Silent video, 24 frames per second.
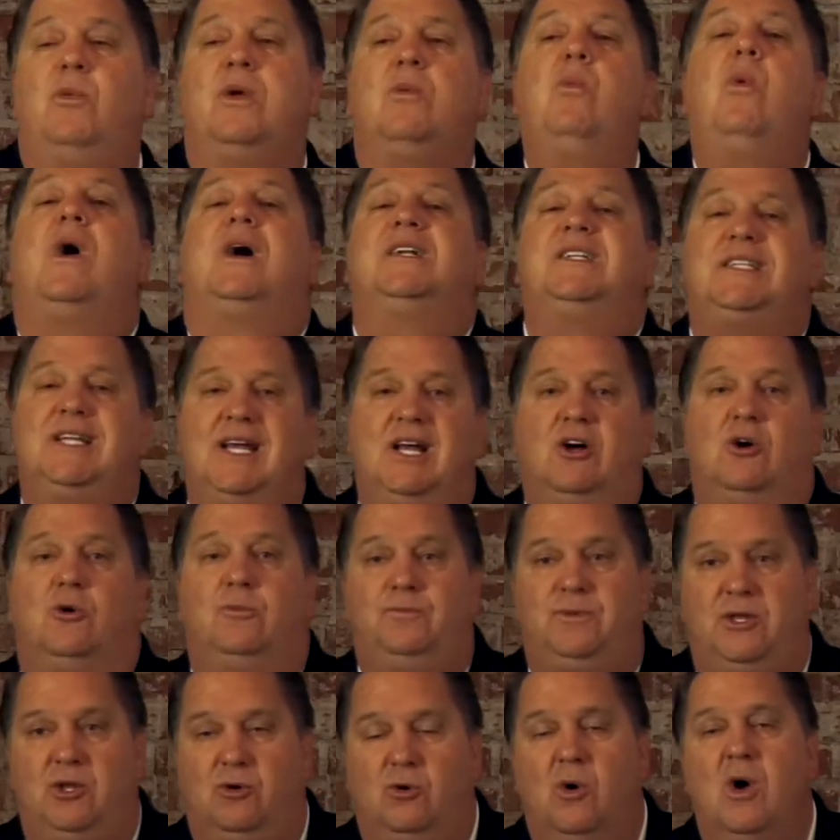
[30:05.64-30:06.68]
want to help
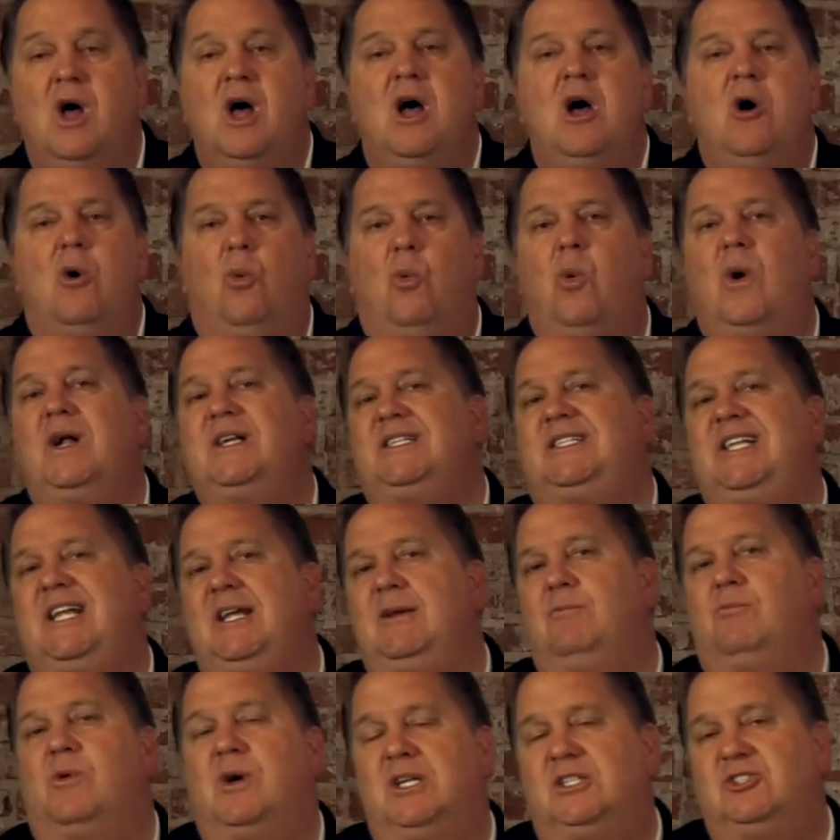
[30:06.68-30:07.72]
you. One
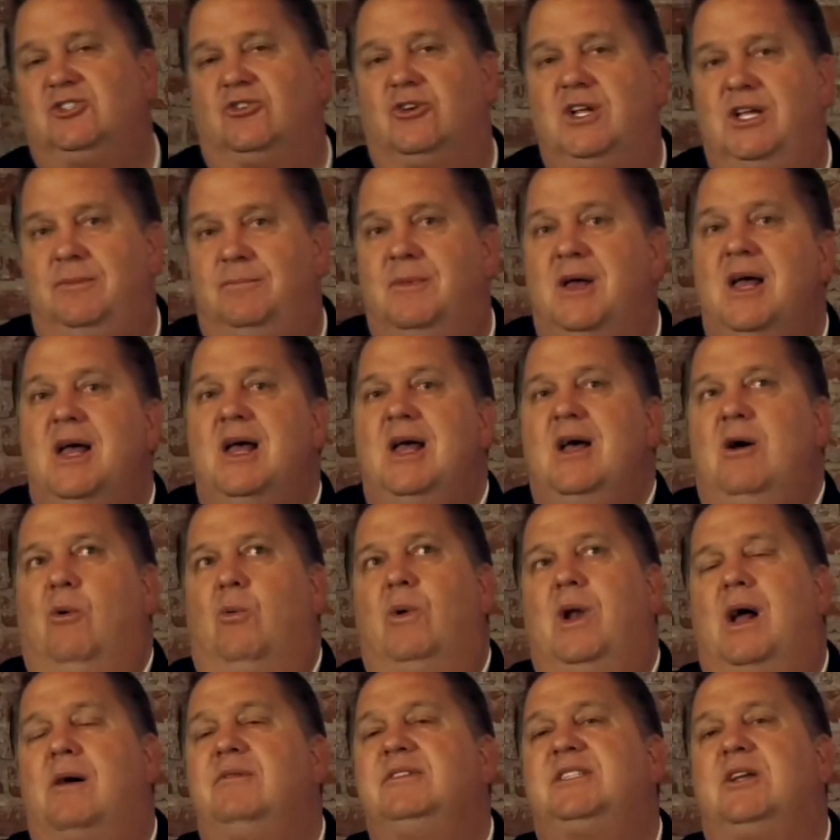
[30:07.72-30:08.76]
team, one dream. When
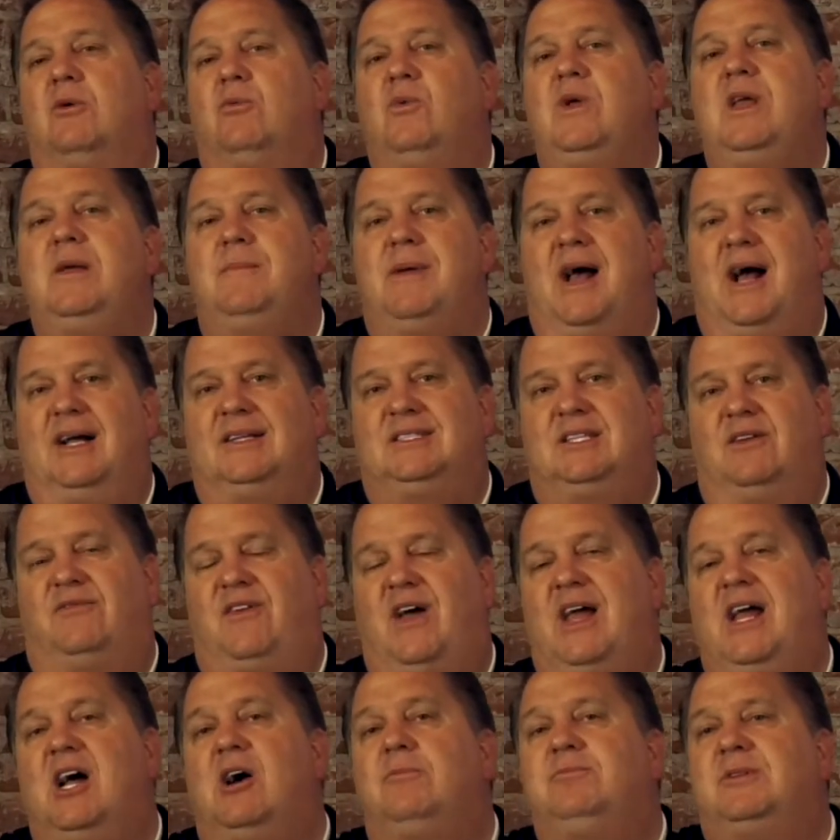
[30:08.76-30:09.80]
I was at RE/MAX, if I
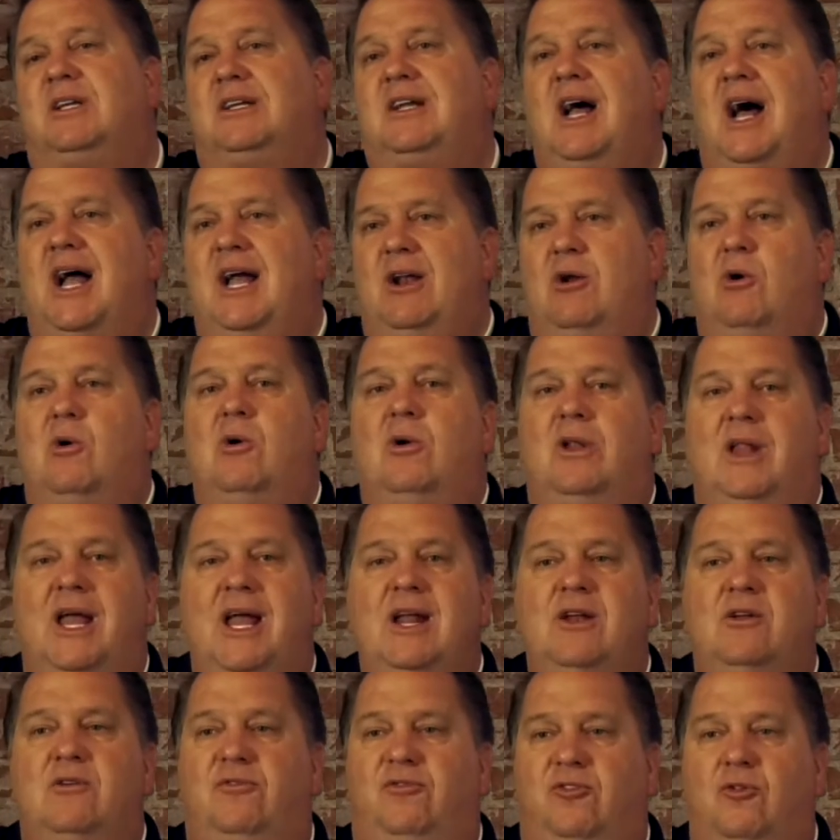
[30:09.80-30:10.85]
helped a guy in
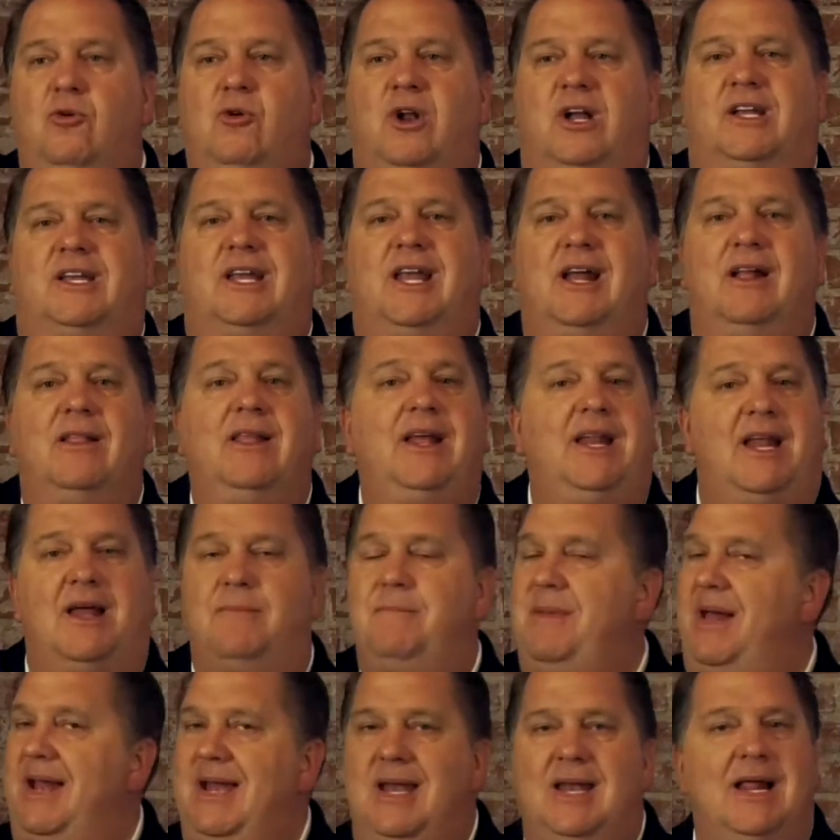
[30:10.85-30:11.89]
Orlando, Florida kill it
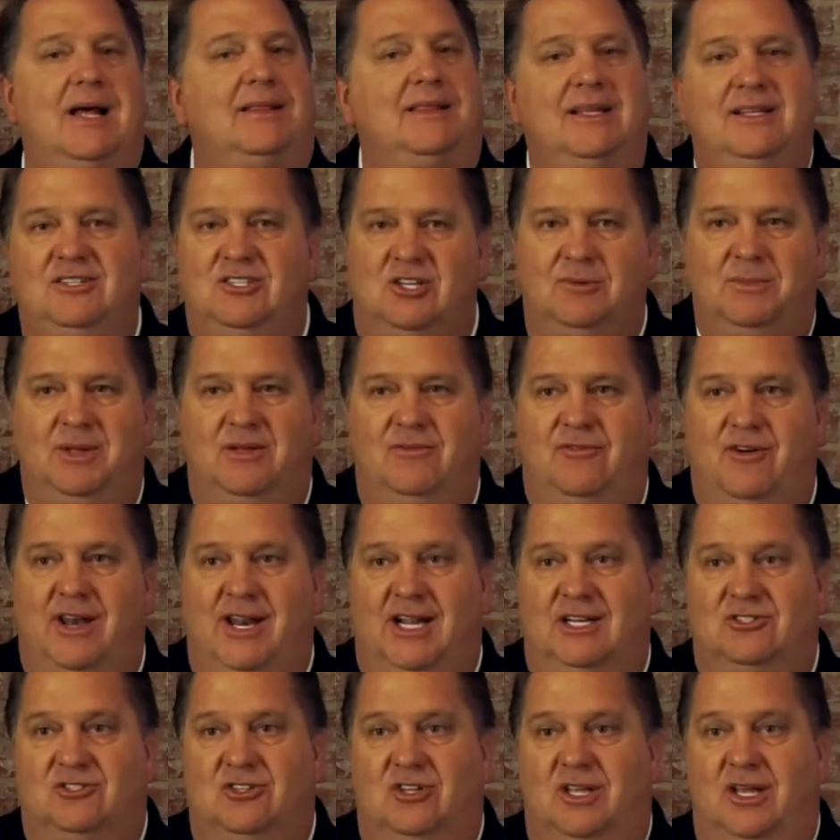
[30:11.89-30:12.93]
meant nothing to me
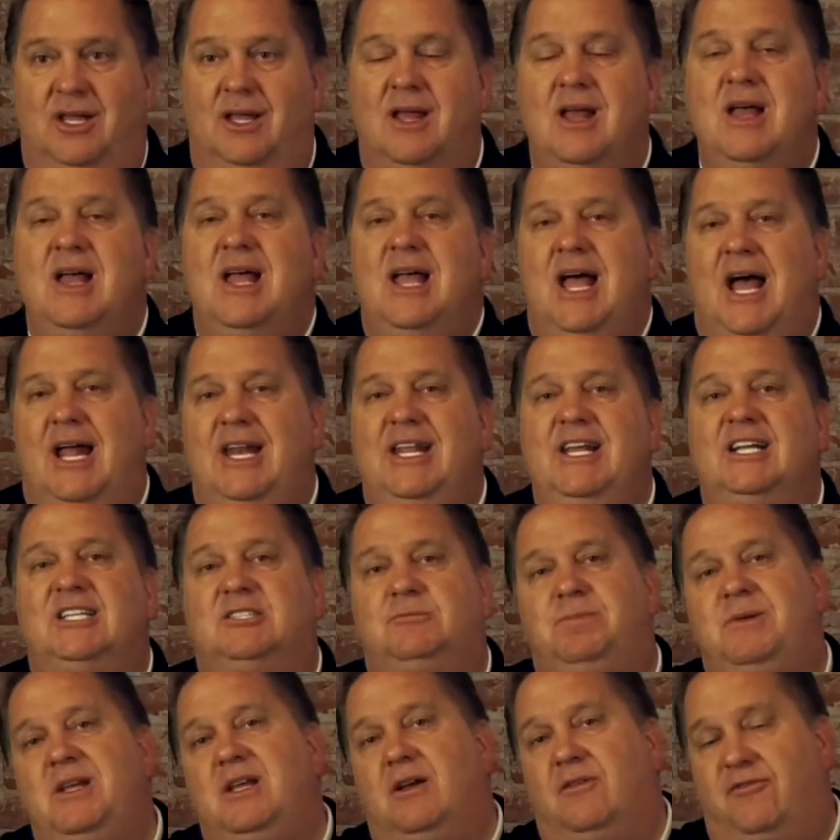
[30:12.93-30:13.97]
financially. At
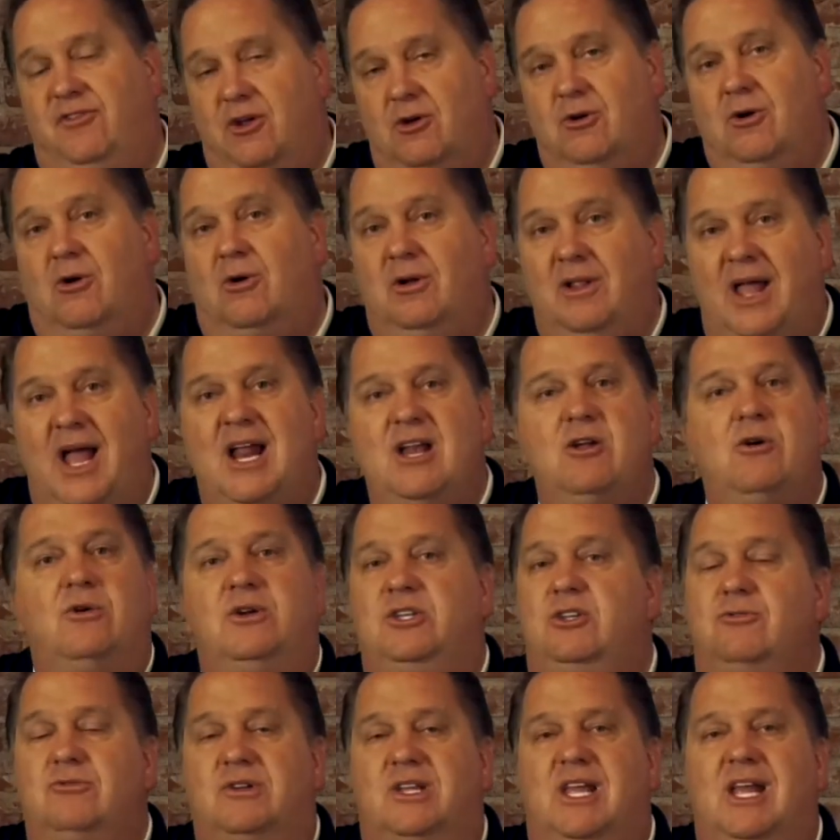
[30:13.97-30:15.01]
eXp, if you're in Orlando and
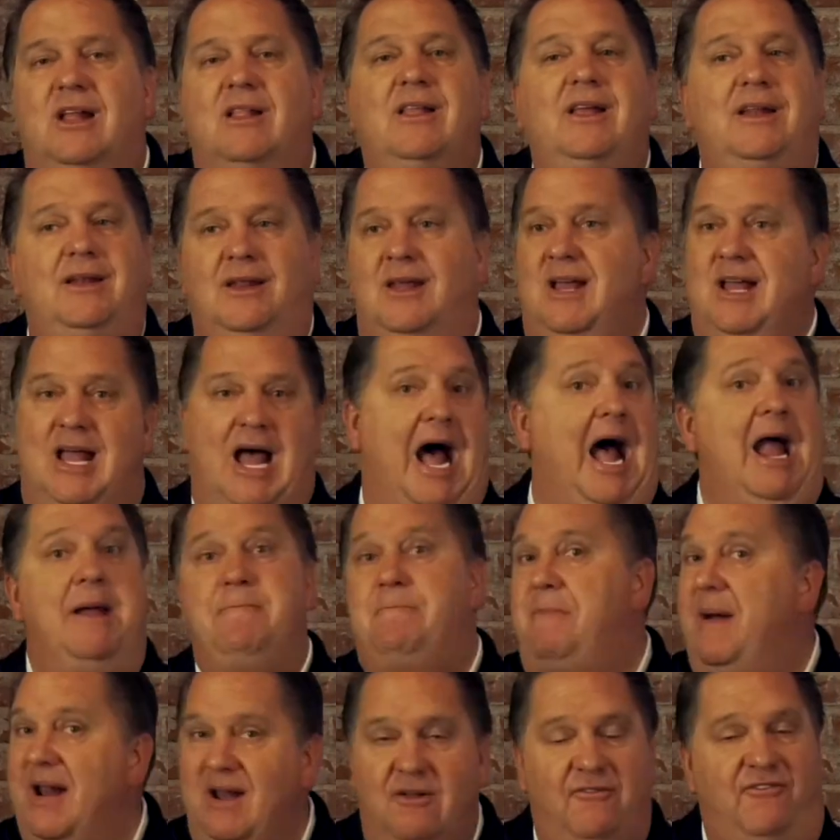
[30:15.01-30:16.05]
you kill it, I
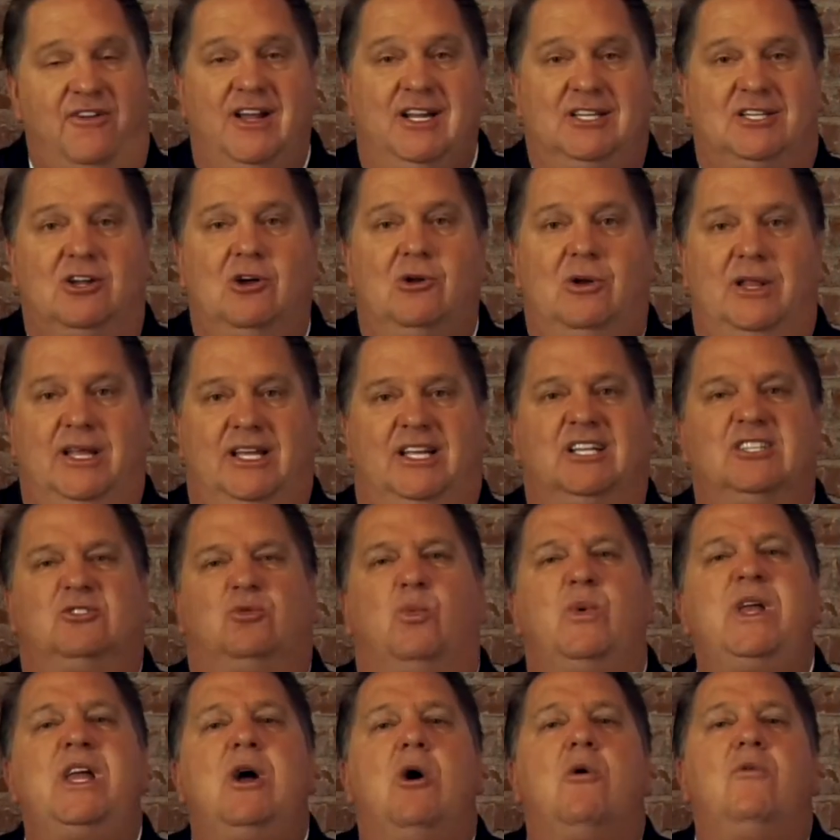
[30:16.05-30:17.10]
benefit totally because
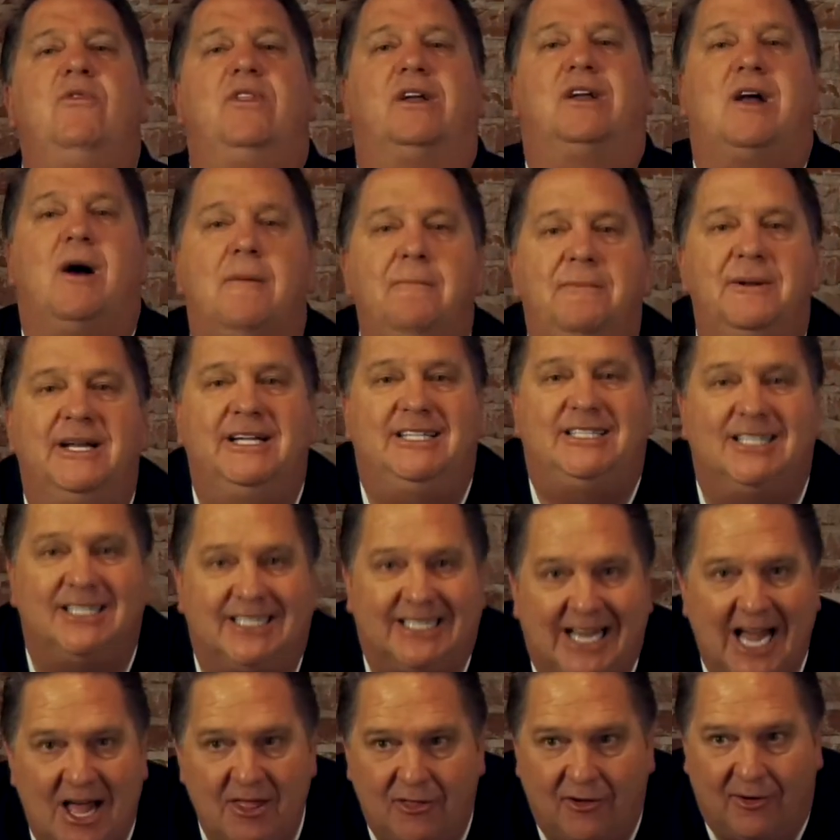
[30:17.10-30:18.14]
we own the company
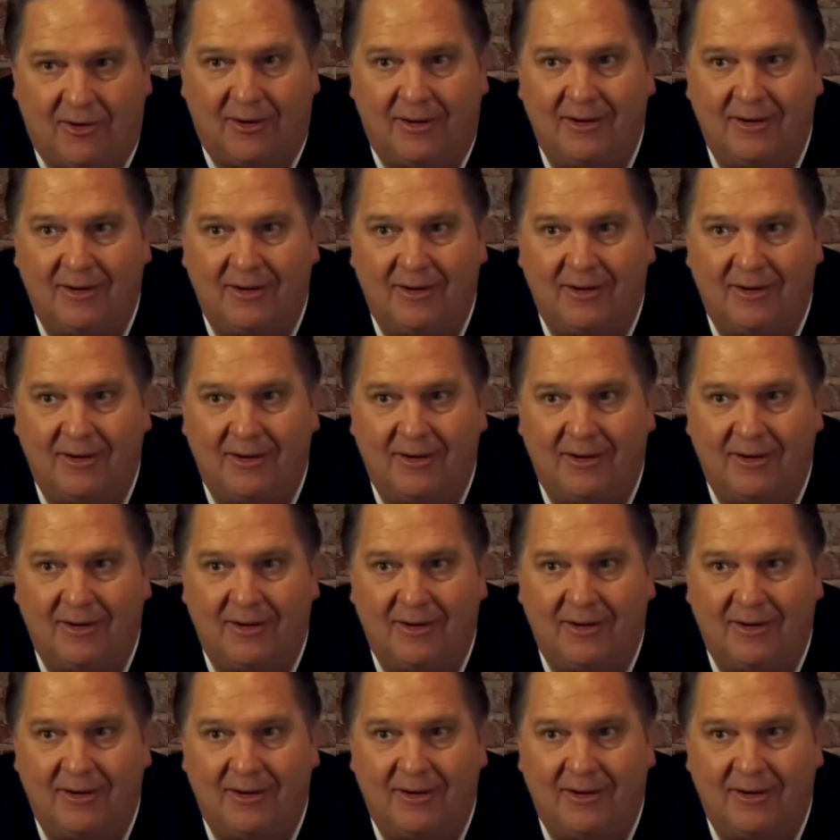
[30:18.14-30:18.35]
together.